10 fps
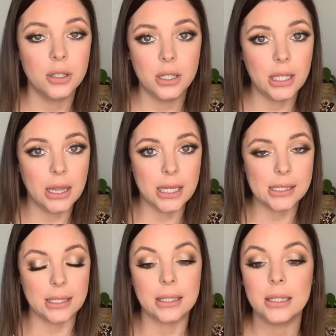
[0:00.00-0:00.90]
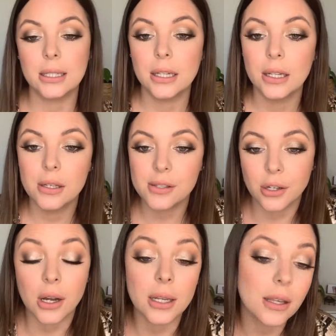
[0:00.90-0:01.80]
and that's it. So
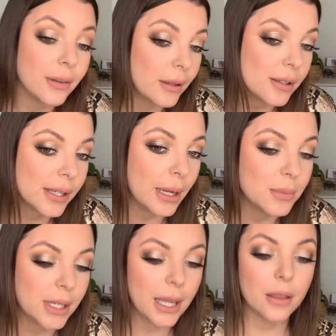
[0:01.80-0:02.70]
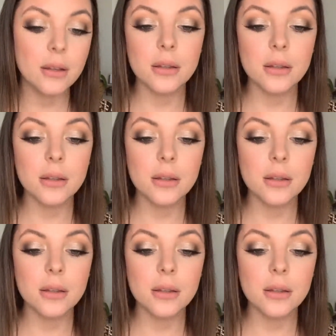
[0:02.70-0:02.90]
I love how this came together.